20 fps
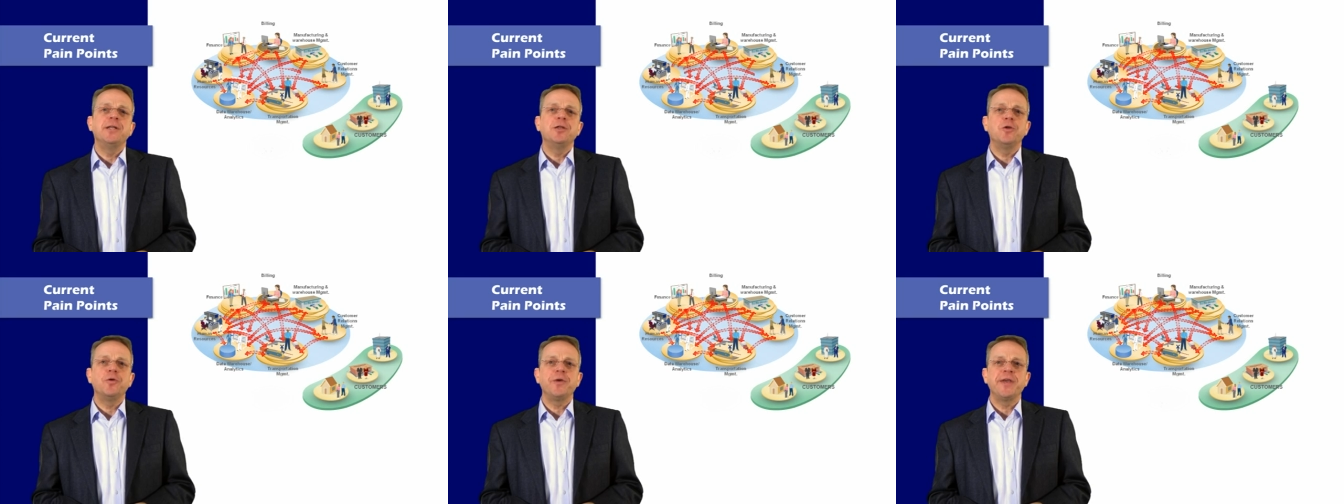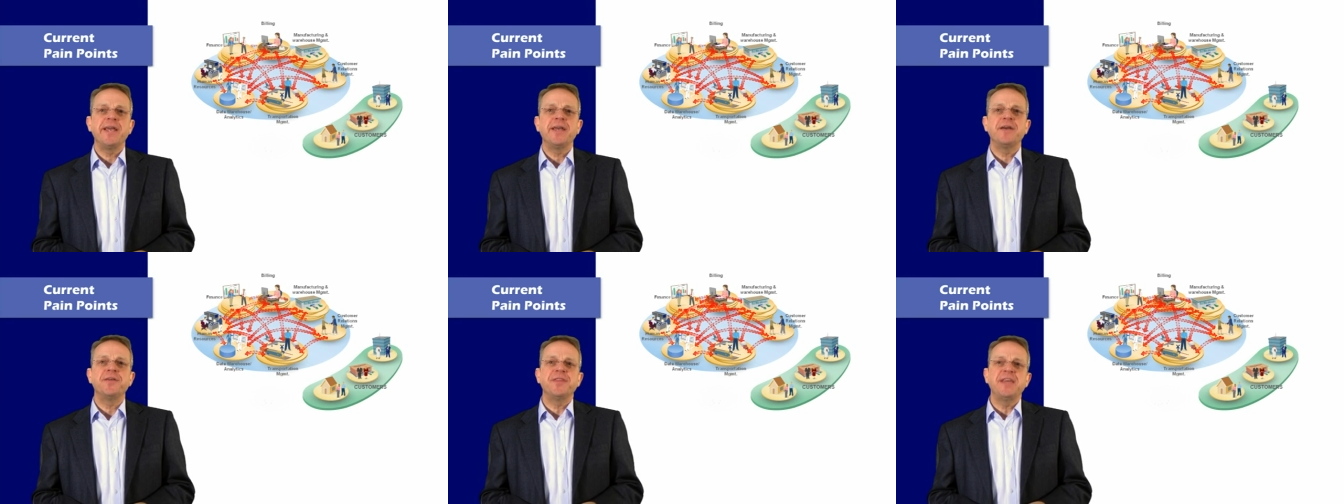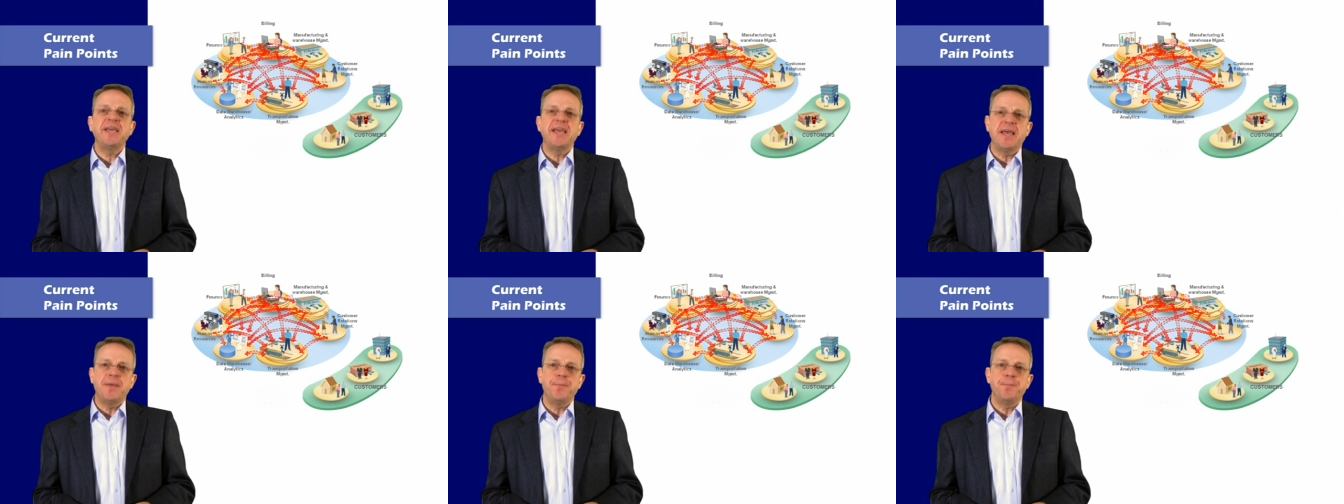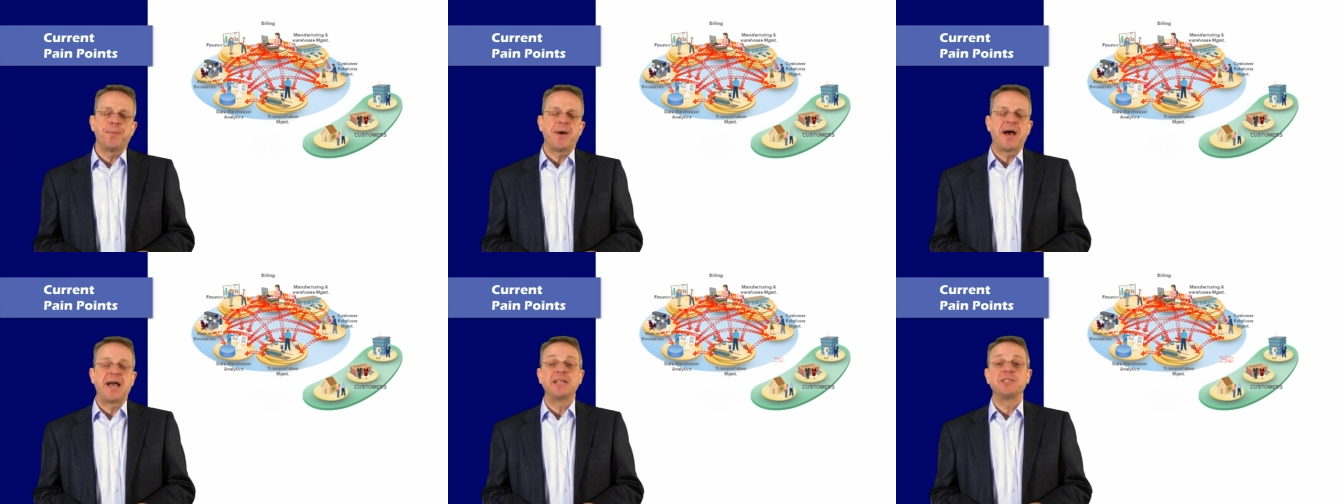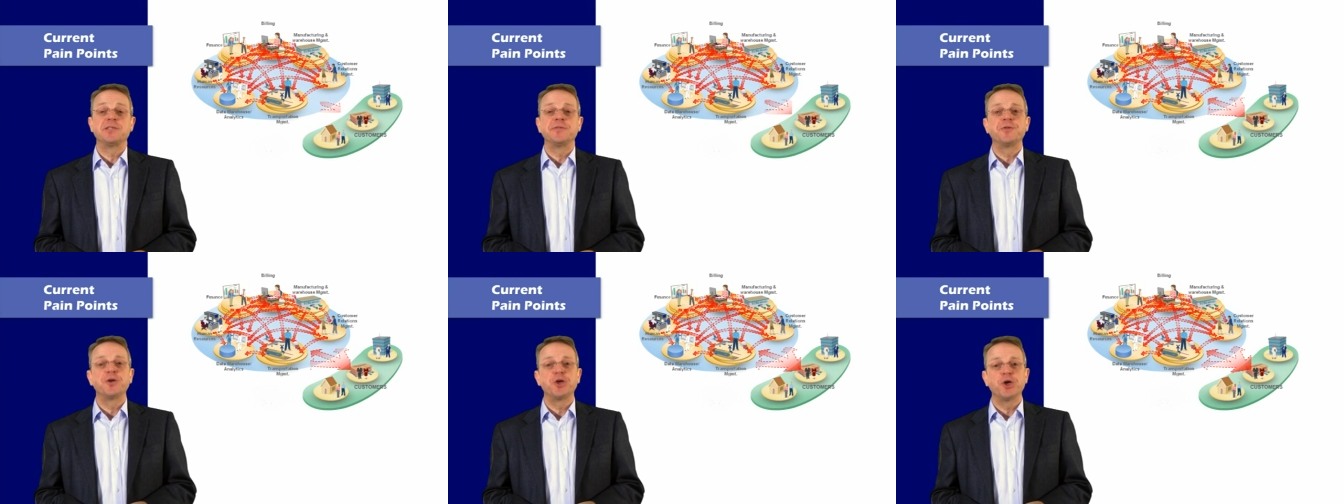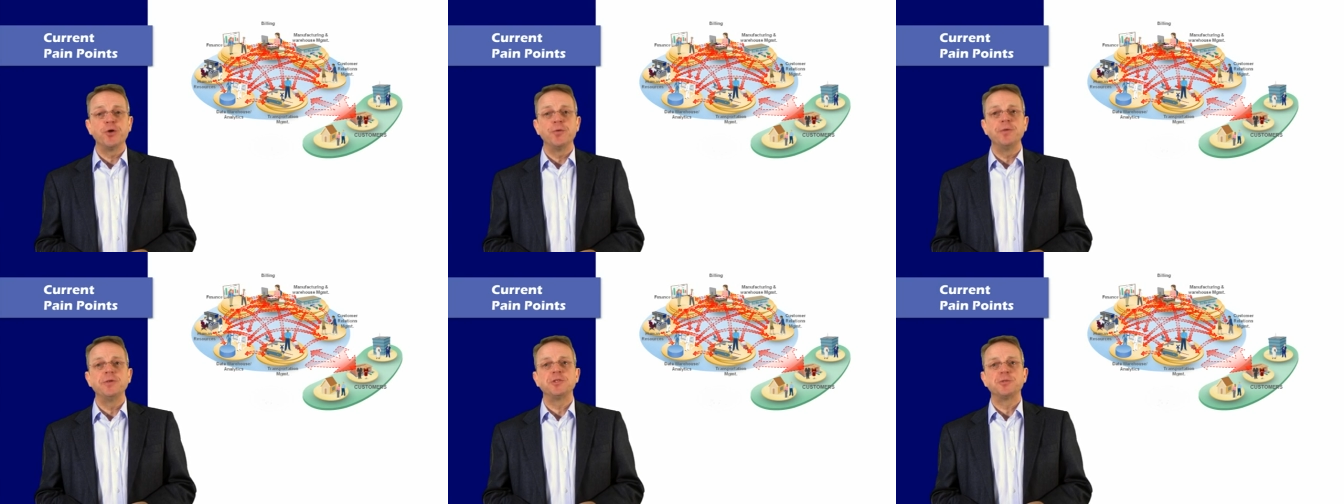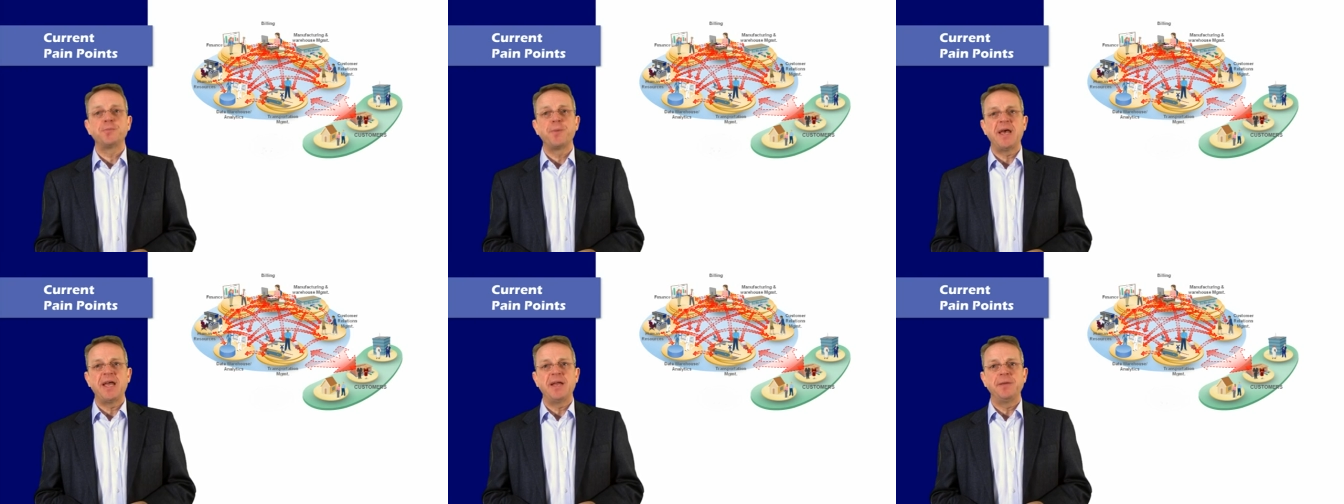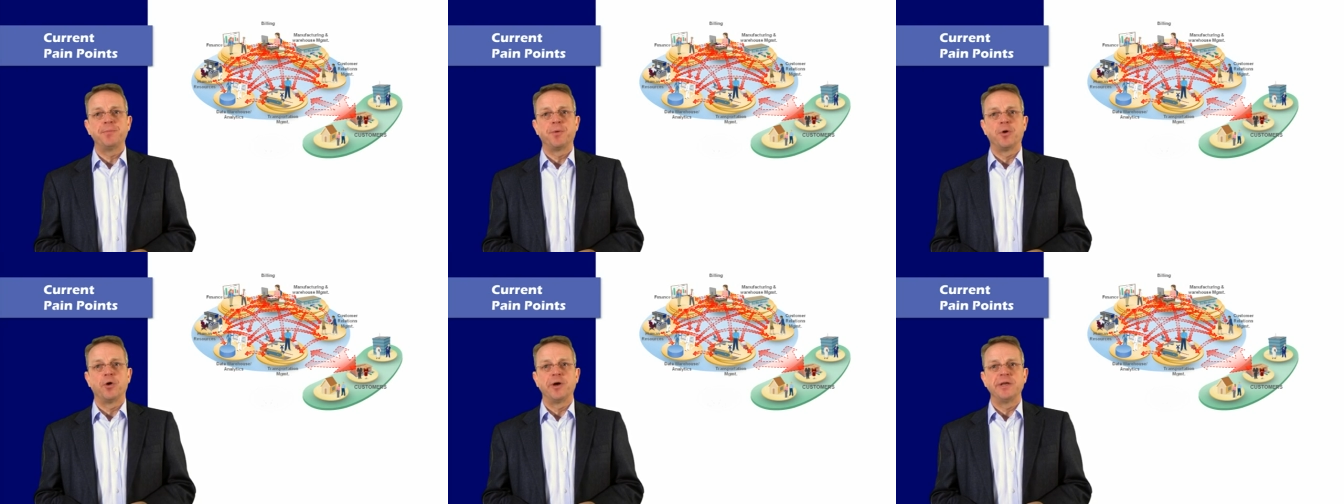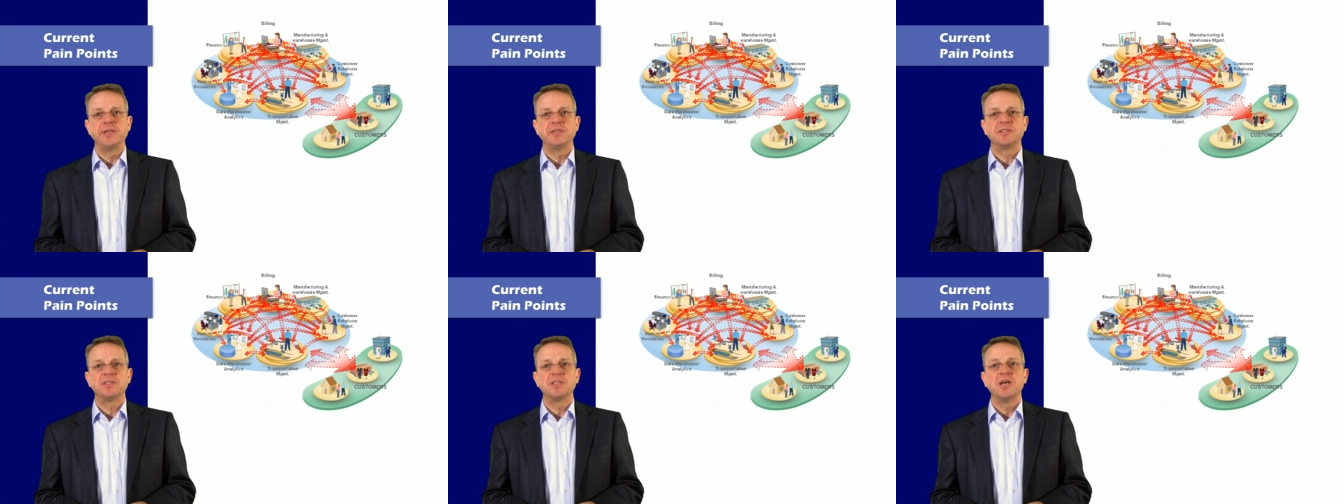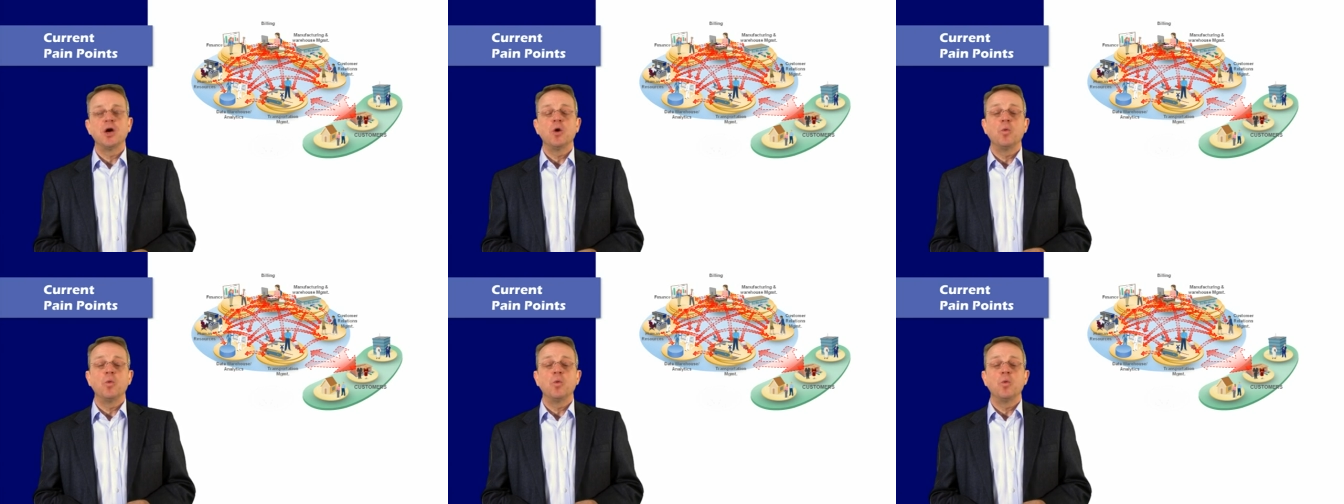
looking at the impact of current pain points,